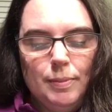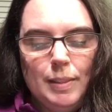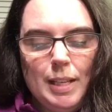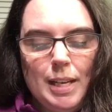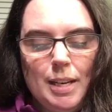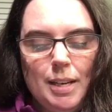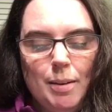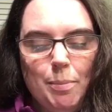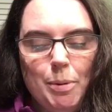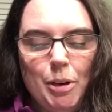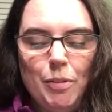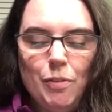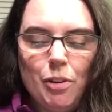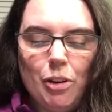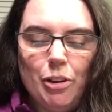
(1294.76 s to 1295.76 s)
And
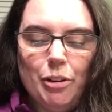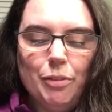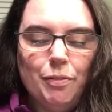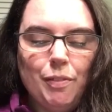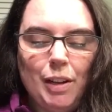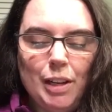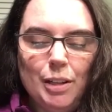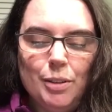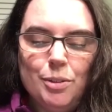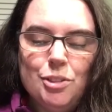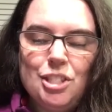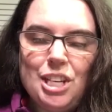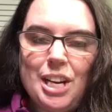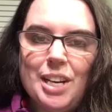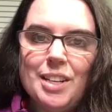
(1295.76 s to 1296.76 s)
above all, follow
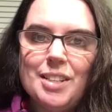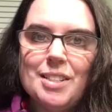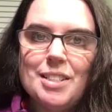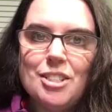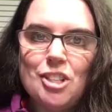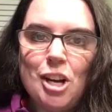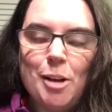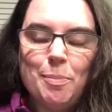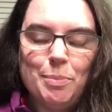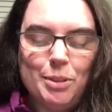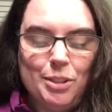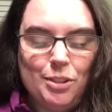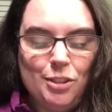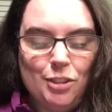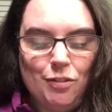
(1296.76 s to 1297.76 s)
Janis
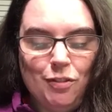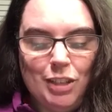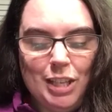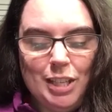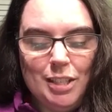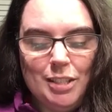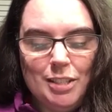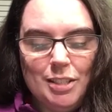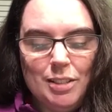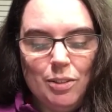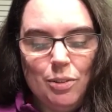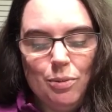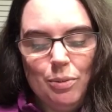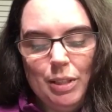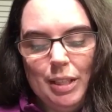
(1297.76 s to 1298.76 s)
Joplin's advice,
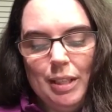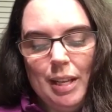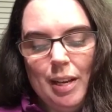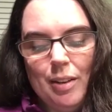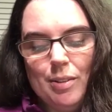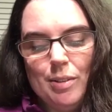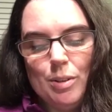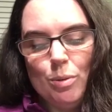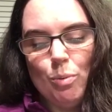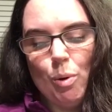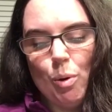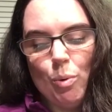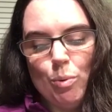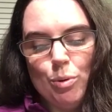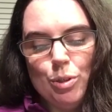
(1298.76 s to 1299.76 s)
and that is,
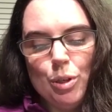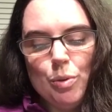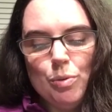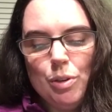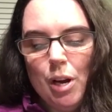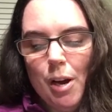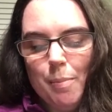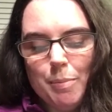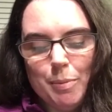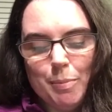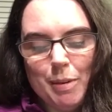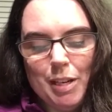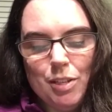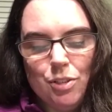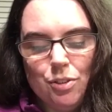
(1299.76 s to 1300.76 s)
quote, don't
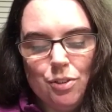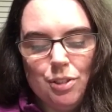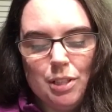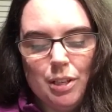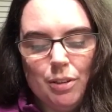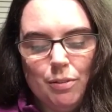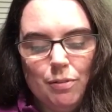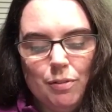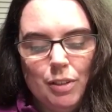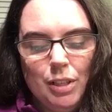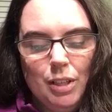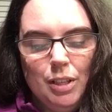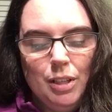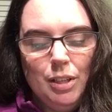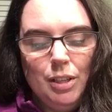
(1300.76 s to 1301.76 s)
compromise yourself.
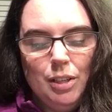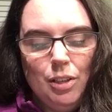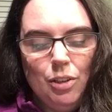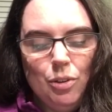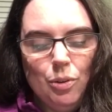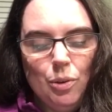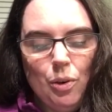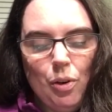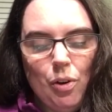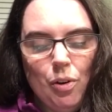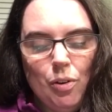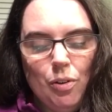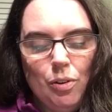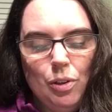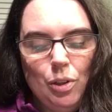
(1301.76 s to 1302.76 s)
You're,
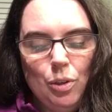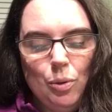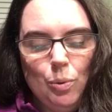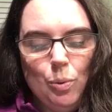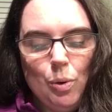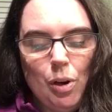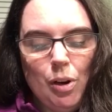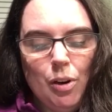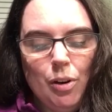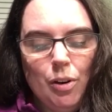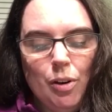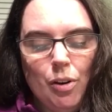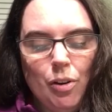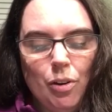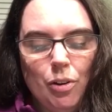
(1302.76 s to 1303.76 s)
you
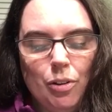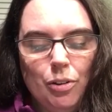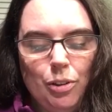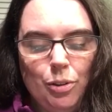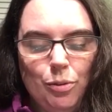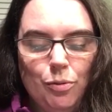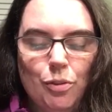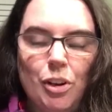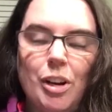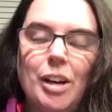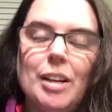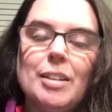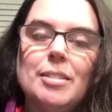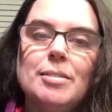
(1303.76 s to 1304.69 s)
are all you've got.